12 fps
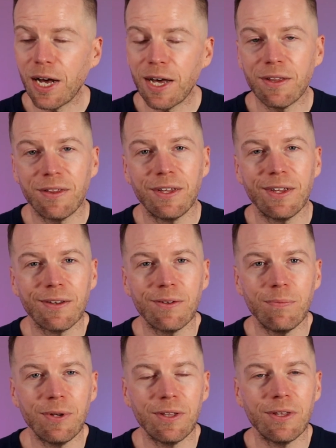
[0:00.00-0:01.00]
I think to
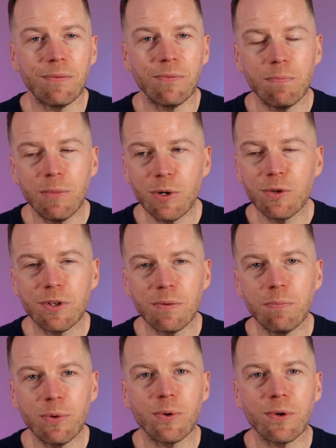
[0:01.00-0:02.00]
be the most
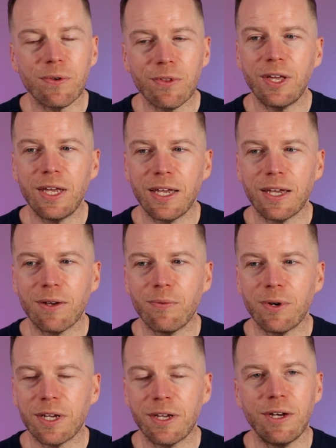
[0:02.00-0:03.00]
important thing
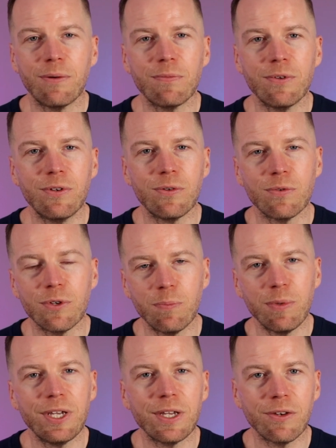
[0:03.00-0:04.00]
when it comes to
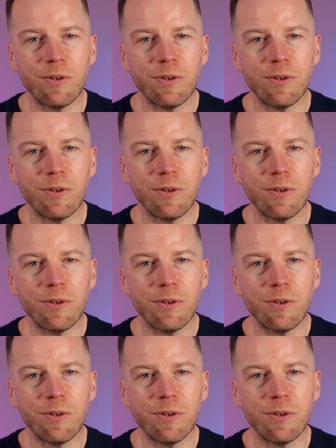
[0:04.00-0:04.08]
speaking